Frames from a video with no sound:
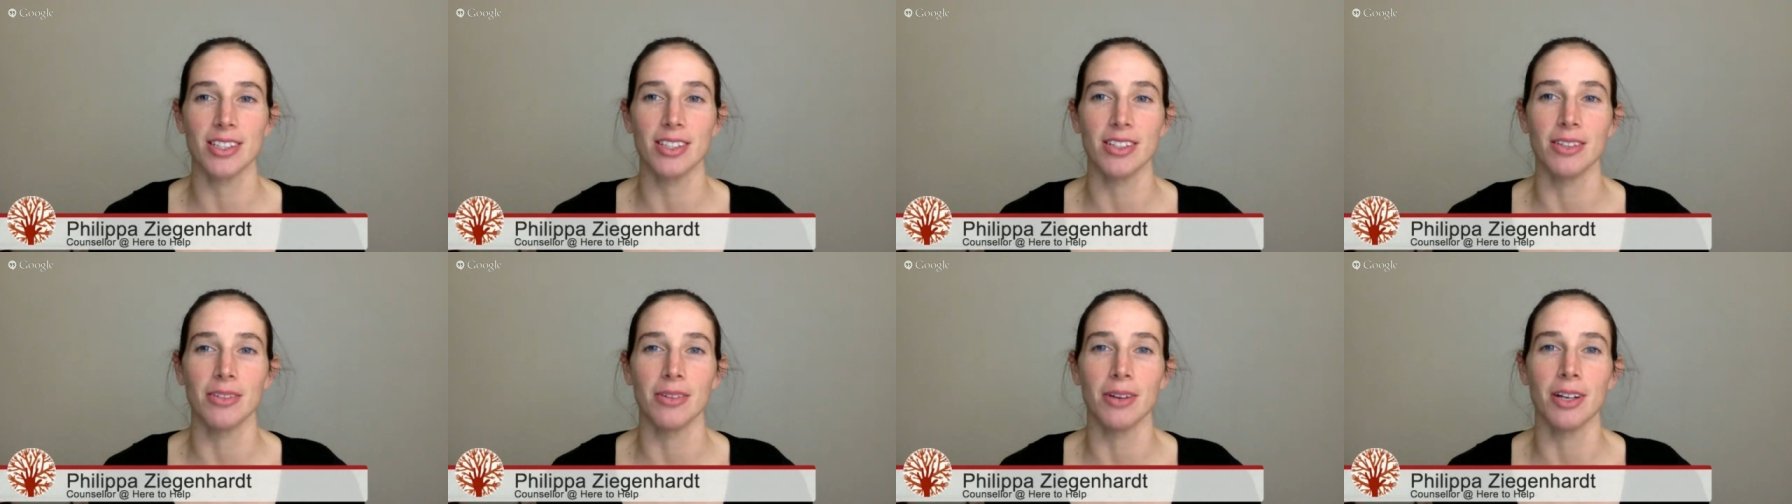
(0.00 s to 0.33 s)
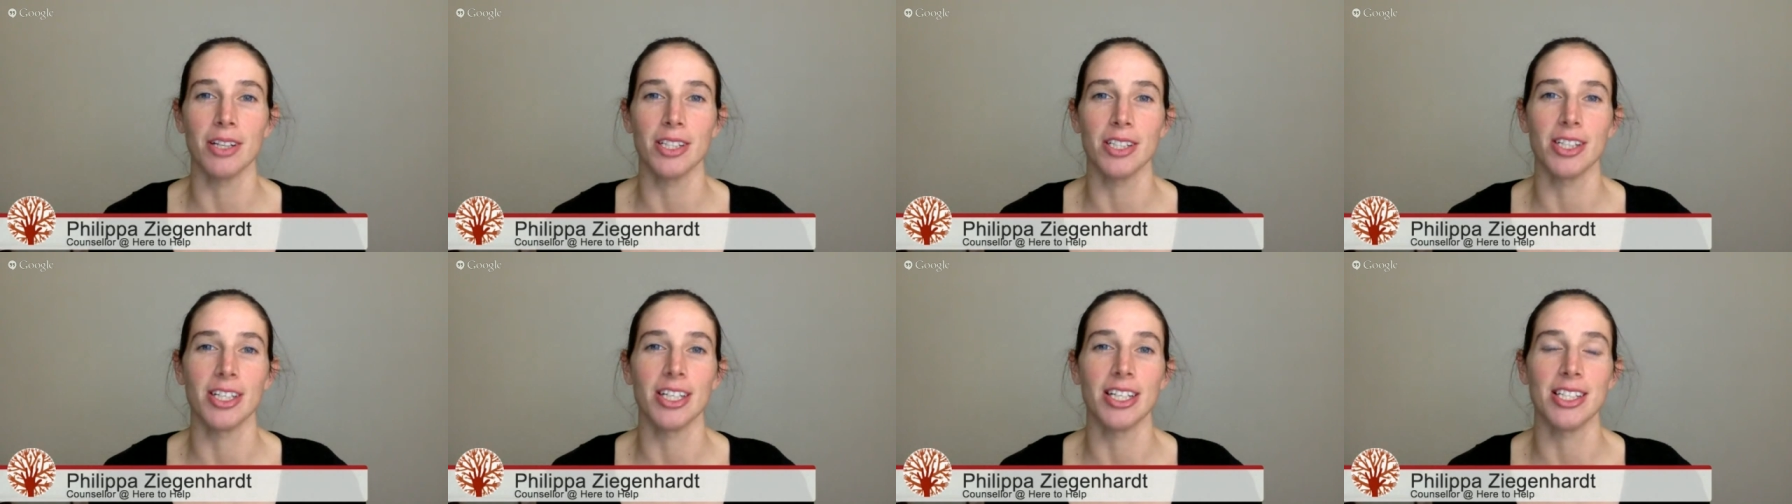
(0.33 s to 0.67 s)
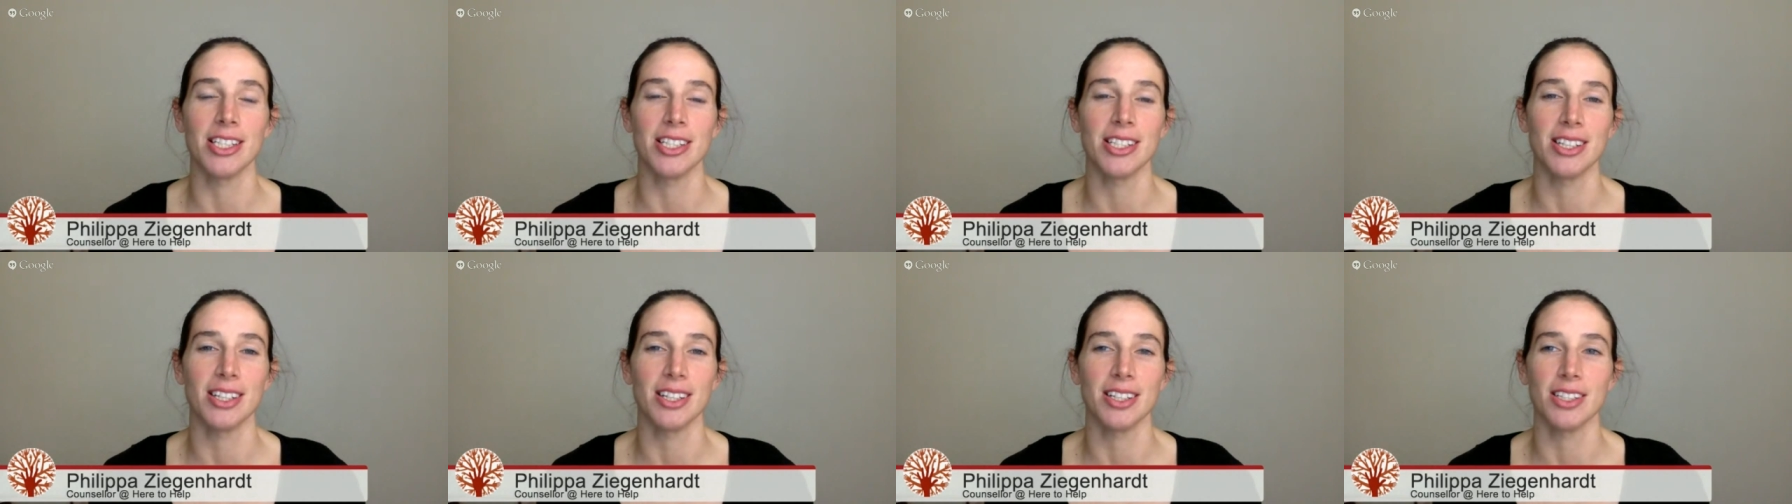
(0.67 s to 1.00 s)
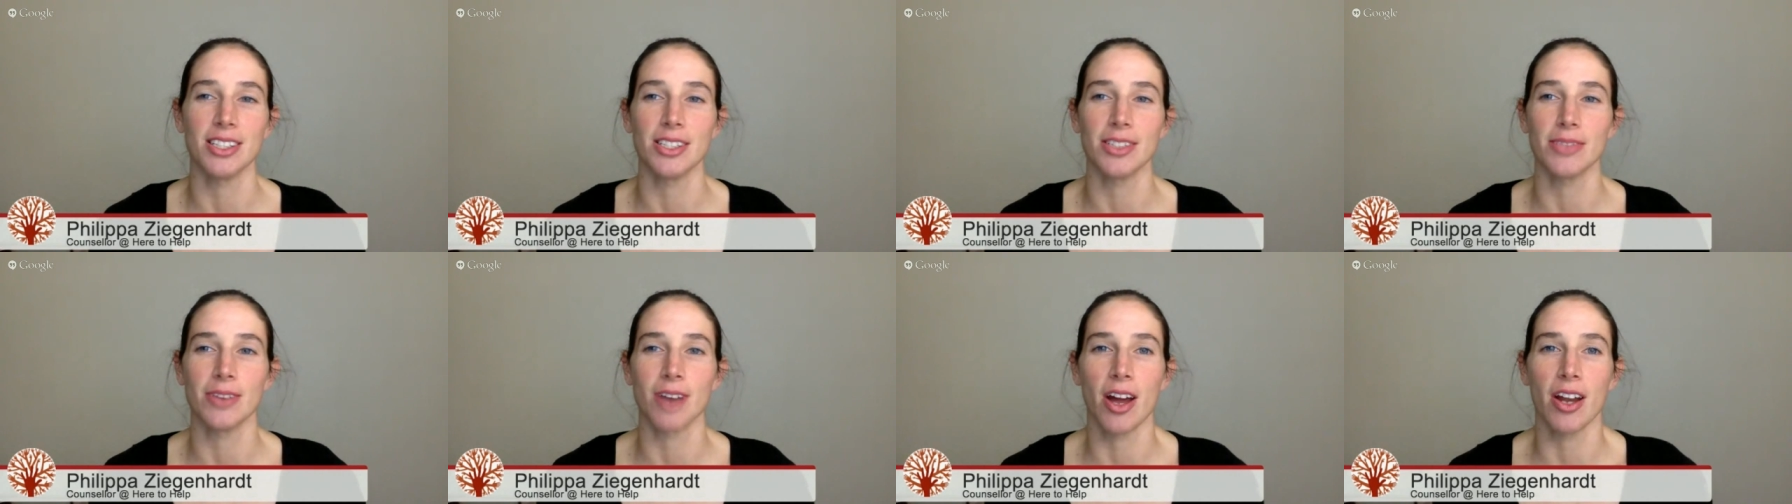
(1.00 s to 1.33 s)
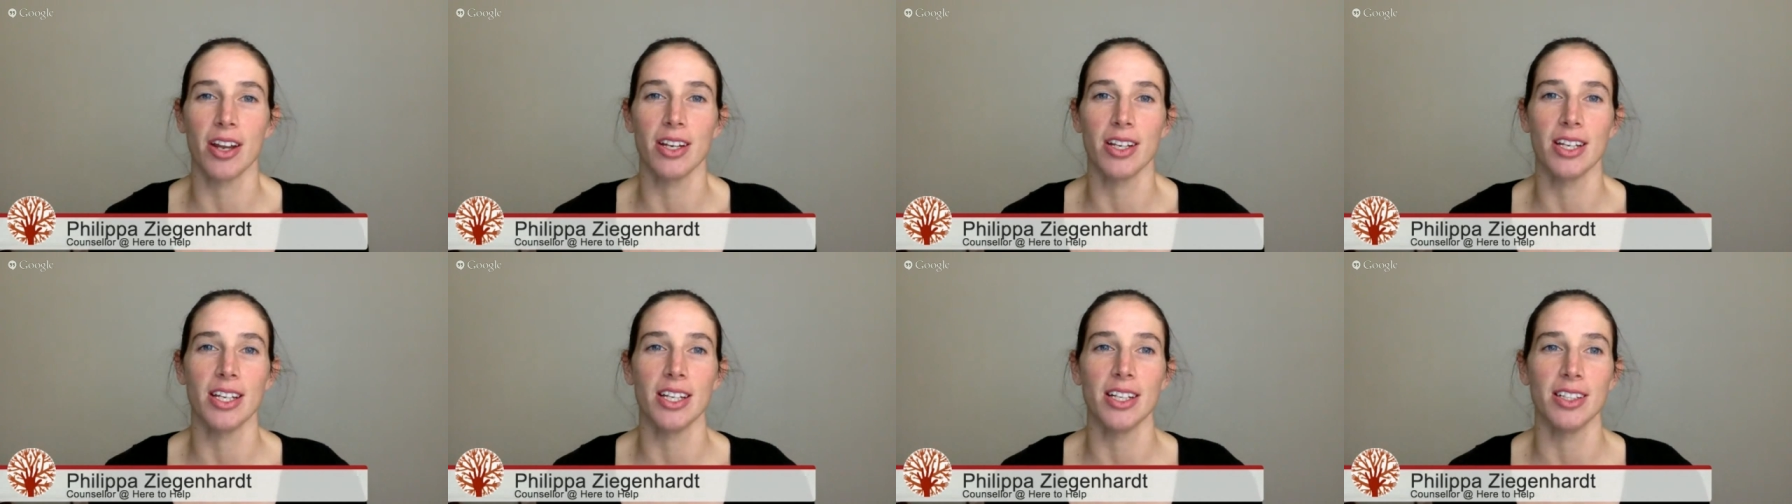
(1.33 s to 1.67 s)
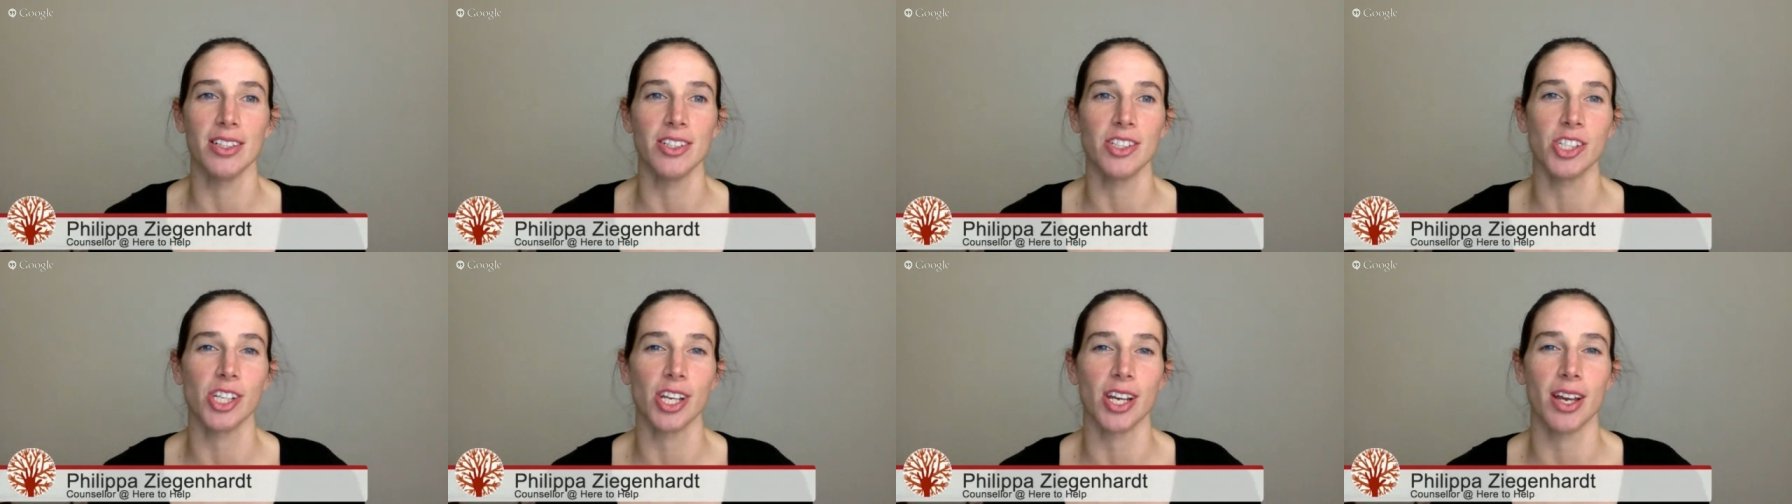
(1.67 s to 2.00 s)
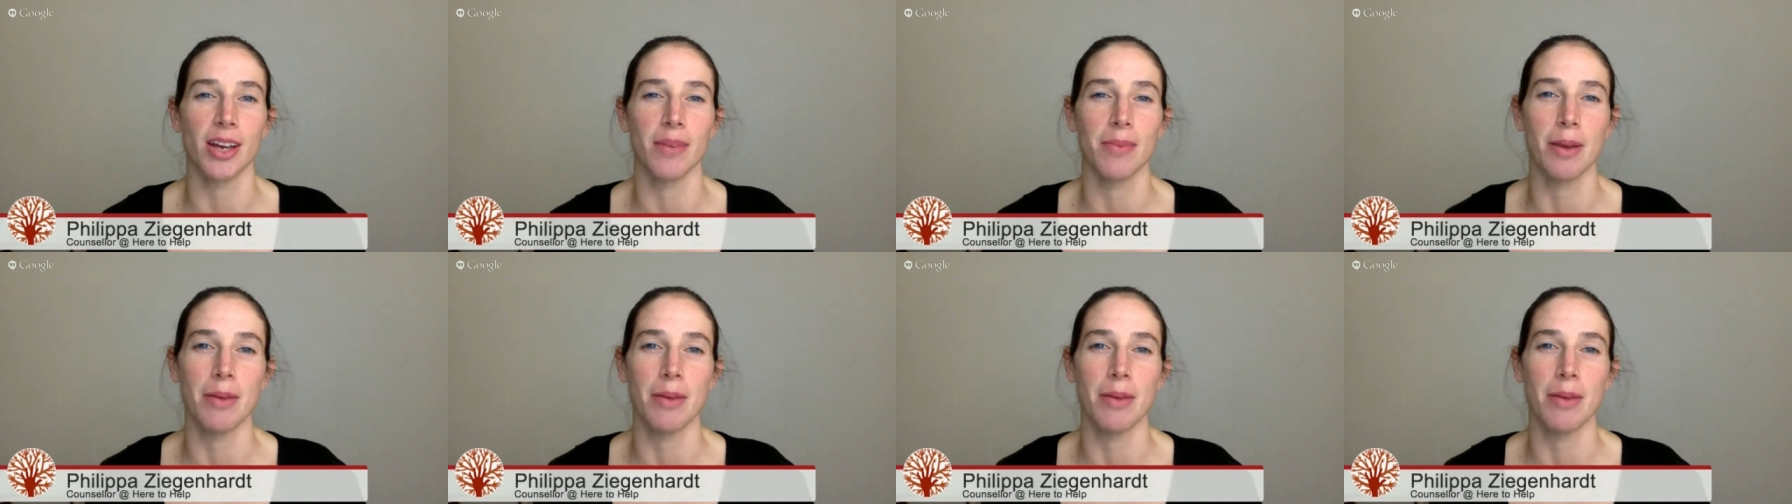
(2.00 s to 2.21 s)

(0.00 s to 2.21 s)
you while you're listening, just write it in and share.